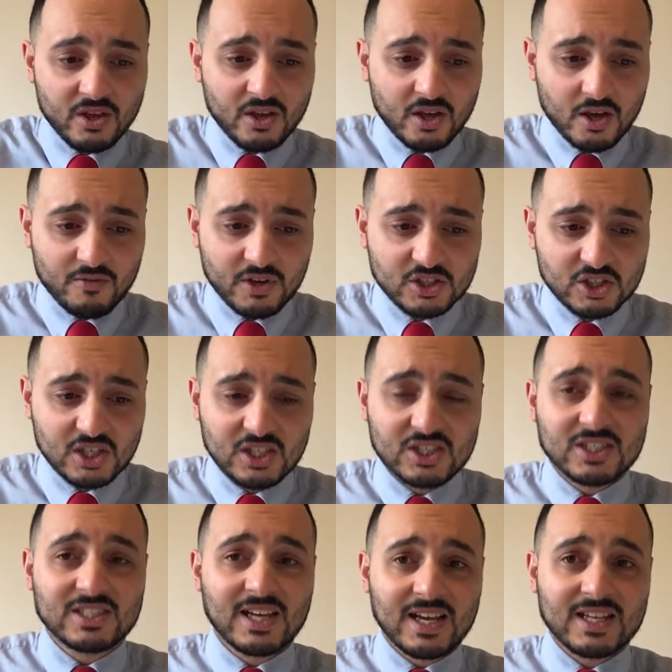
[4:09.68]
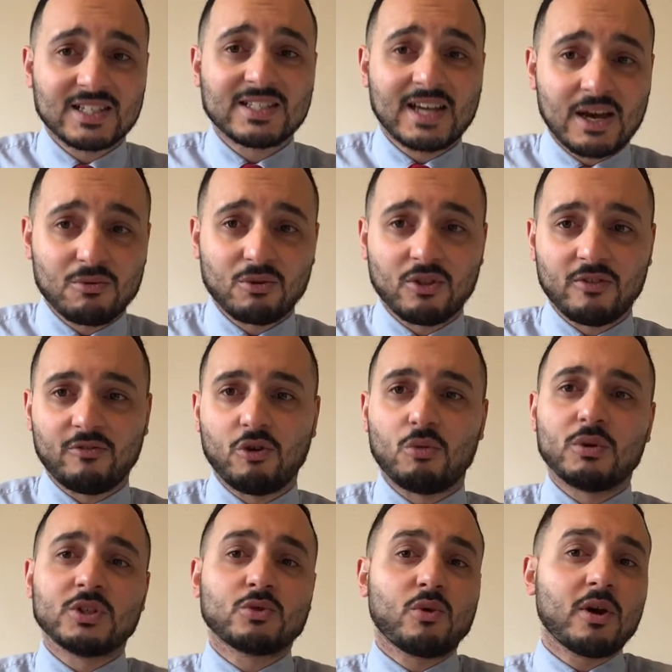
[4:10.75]
Eventually, he sank down on the floor. Well,
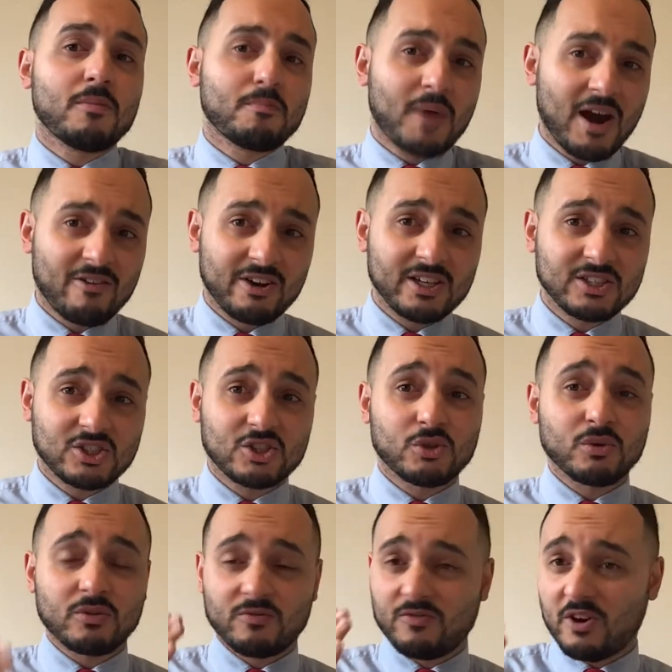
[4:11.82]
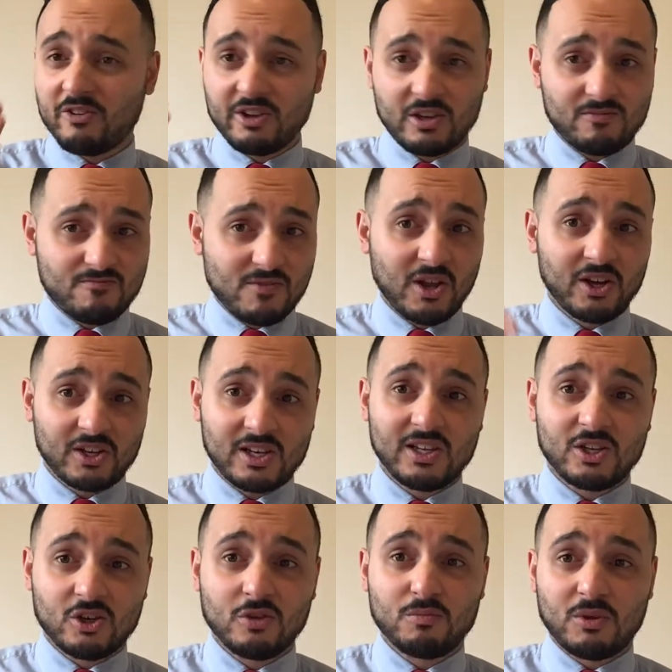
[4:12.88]
he's quite embarrassed, so it very likely
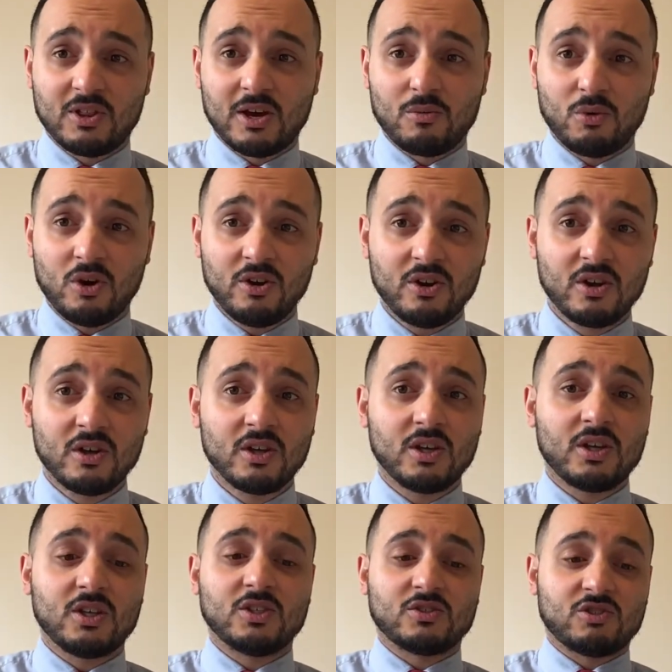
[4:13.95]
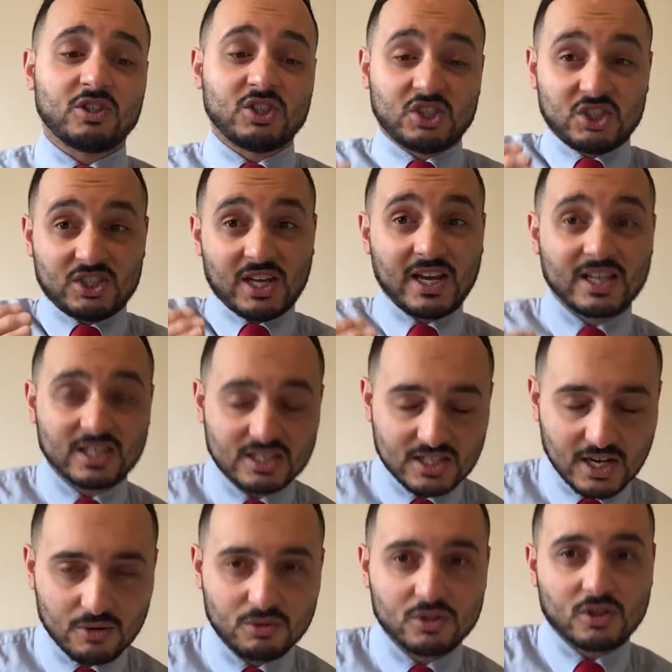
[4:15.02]
could be that one. He's, he's sank
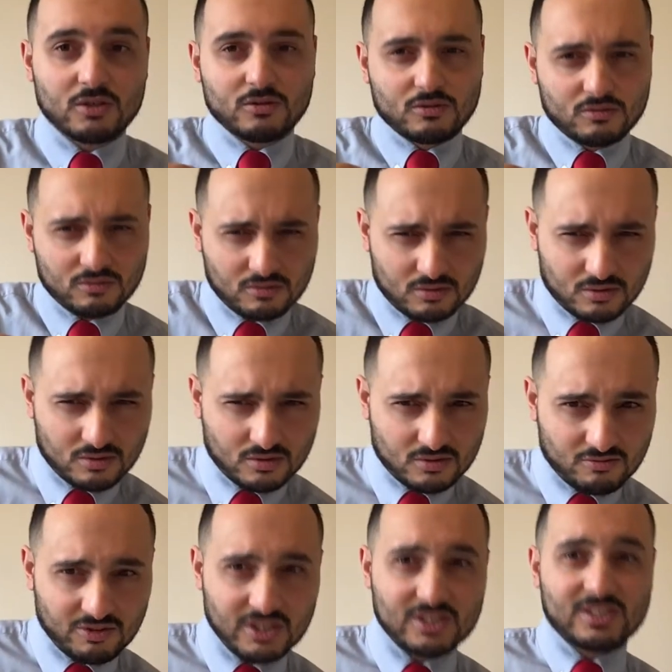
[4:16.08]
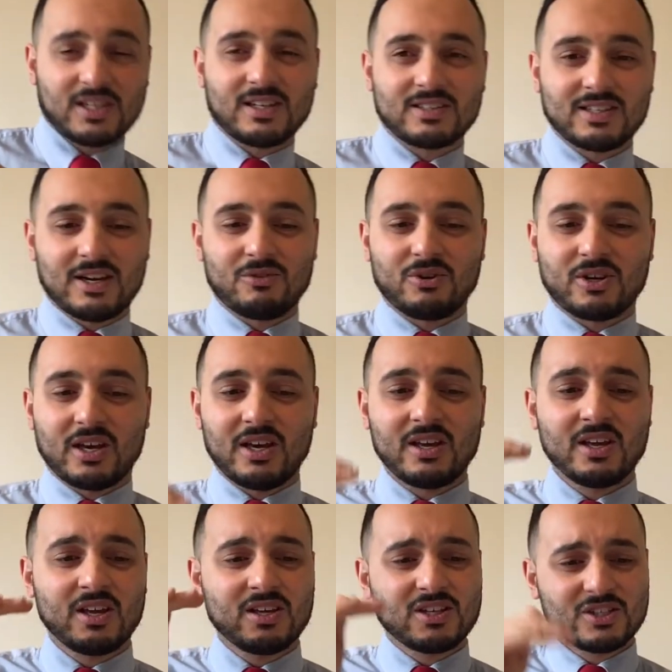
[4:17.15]
down. He's like, oh, really sank down, okay?
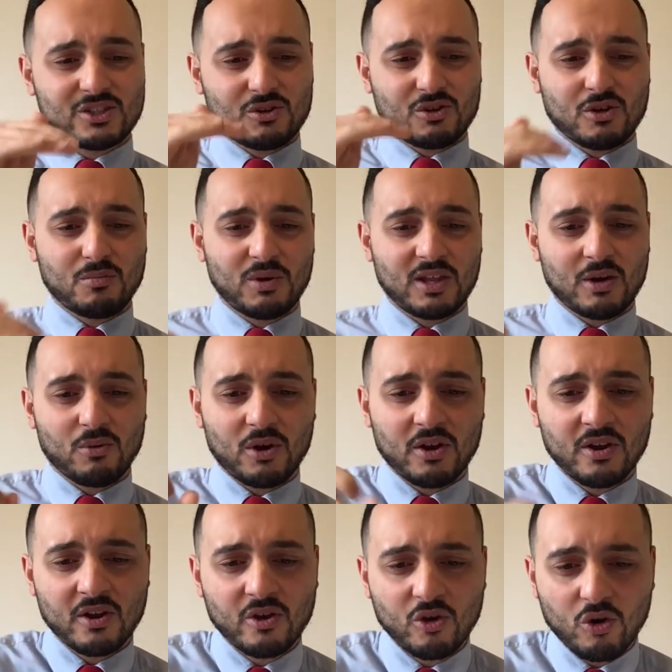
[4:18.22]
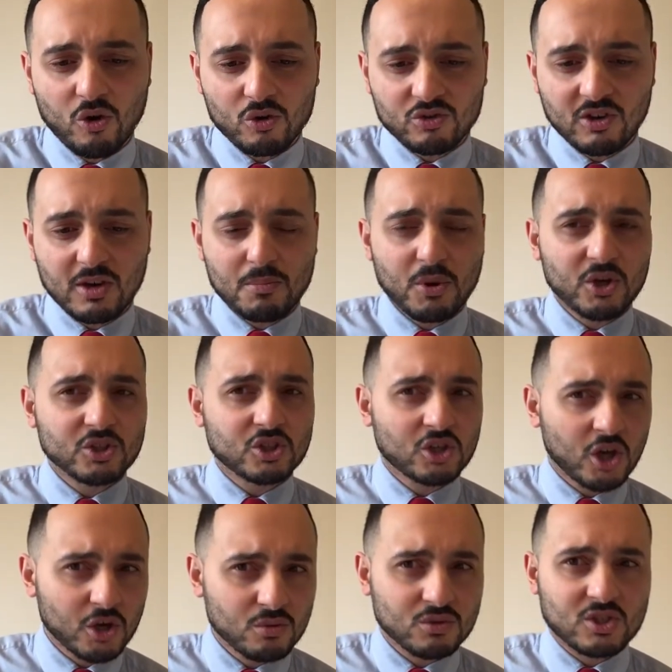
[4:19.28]
So it could be that one. Or did he put his
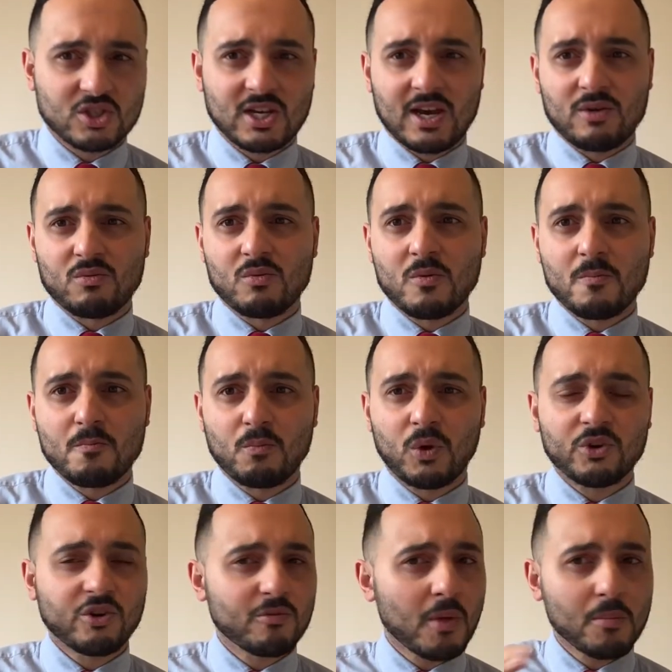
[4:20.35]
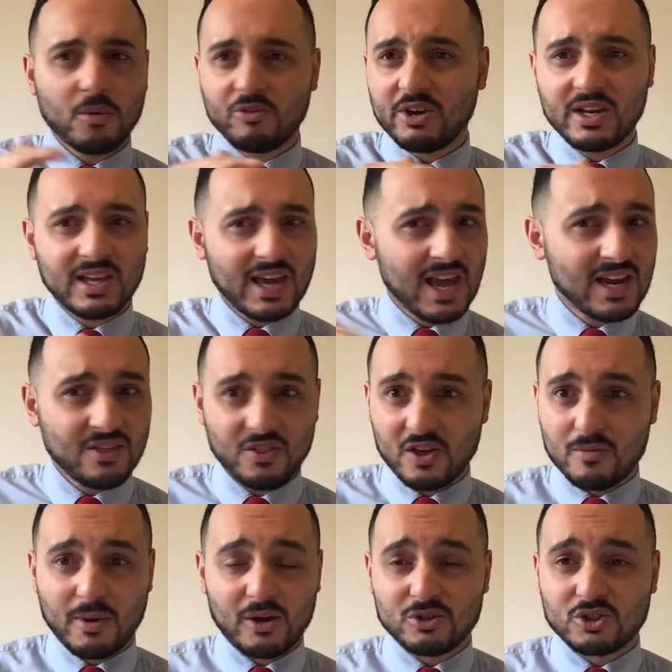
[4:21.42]
coat down? Well, I don't remember reading anything
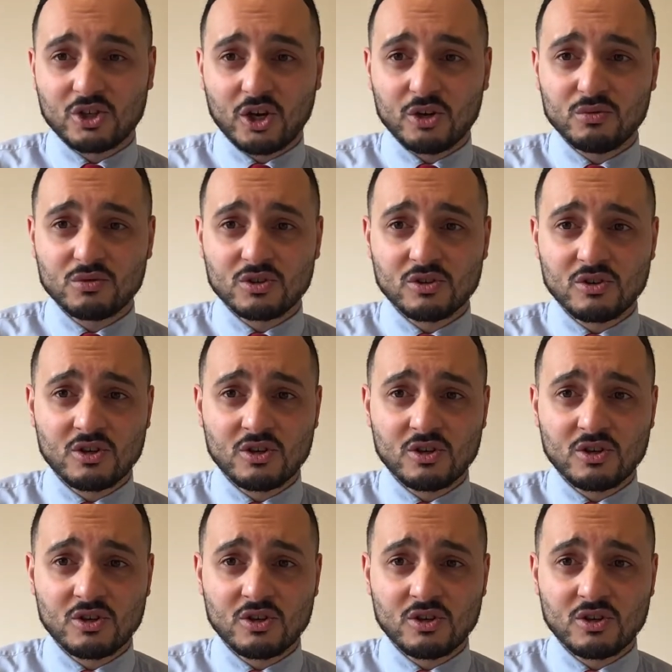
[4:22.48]
about his coat.